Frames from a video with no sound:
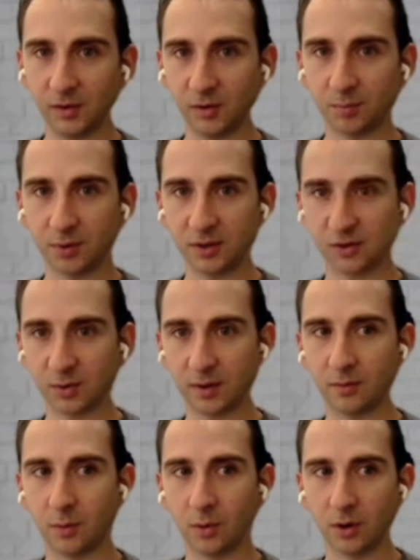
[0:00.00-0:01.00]
This is pretty
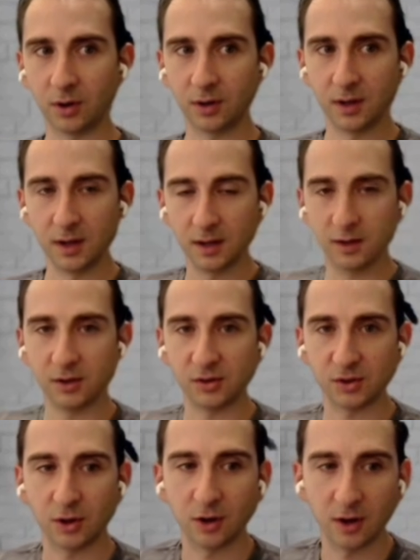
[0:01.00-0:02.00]
straightforward. Going
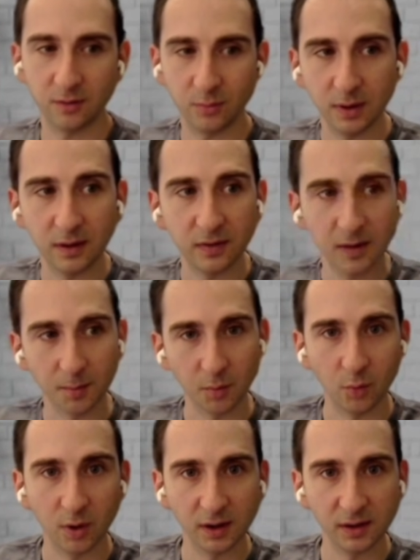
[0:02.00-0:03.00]
to start off with
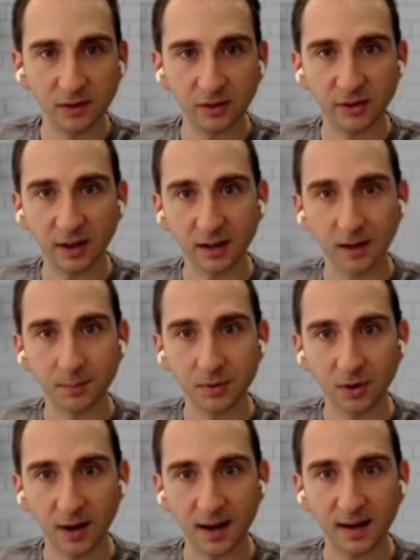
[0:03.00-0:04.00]
number one, setting up
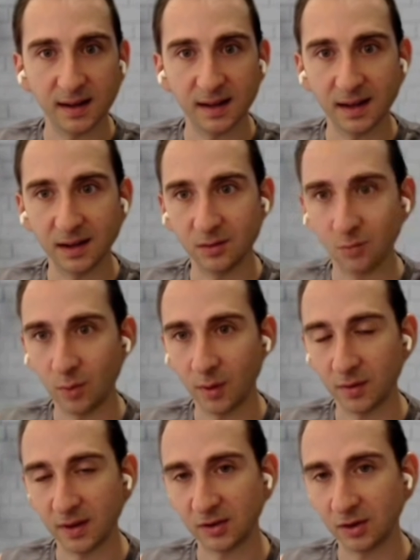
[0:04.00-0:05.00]
your n8n,
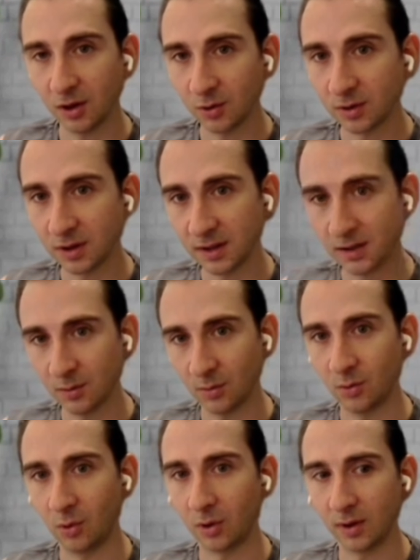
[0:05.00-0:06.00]
whether that's locally
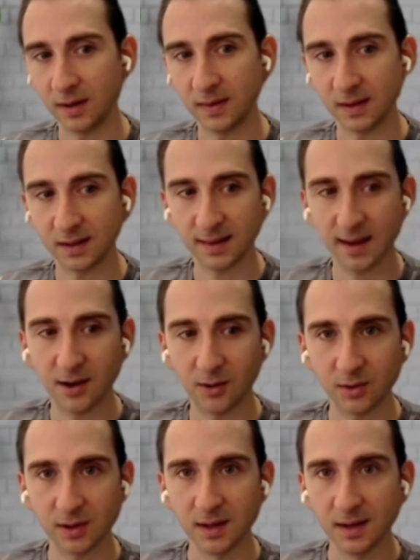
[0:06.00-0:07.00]
or in the
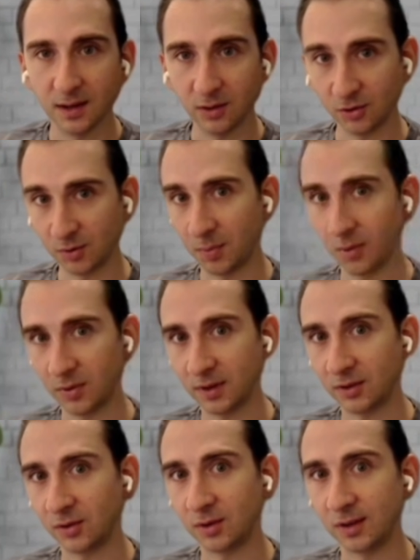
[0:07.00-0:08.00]
cloud. Those are both
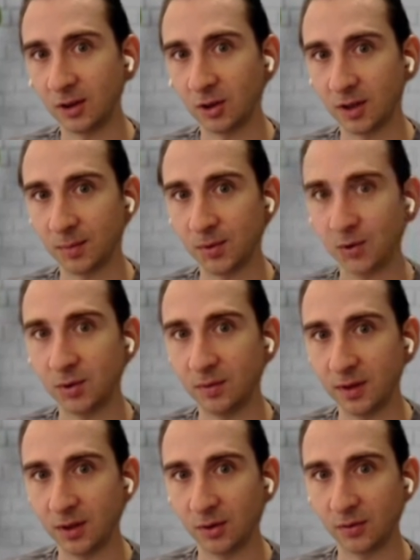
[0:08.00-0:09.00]
things you can look up
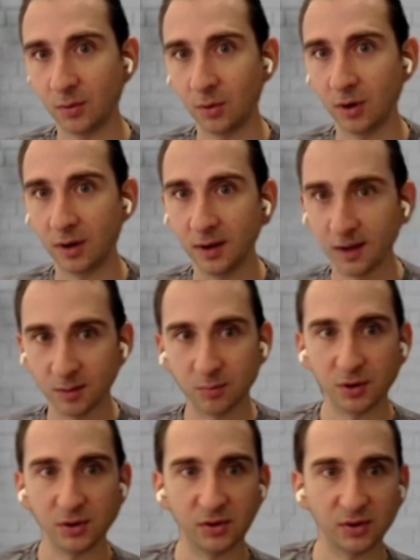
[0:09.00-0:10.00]
YouTube videos for.
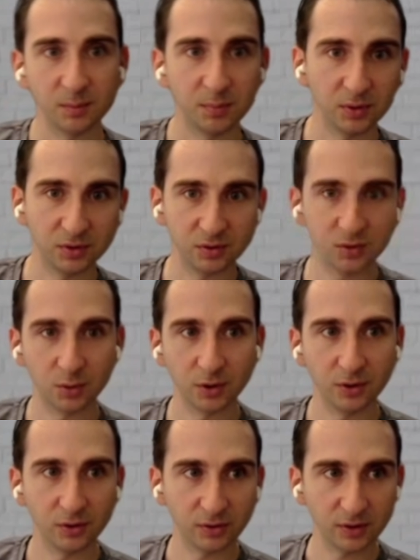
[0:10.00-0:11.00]
Pretty simple
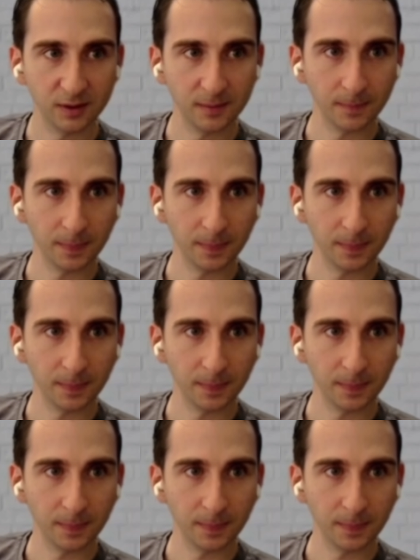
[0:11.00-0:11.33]
tutorials.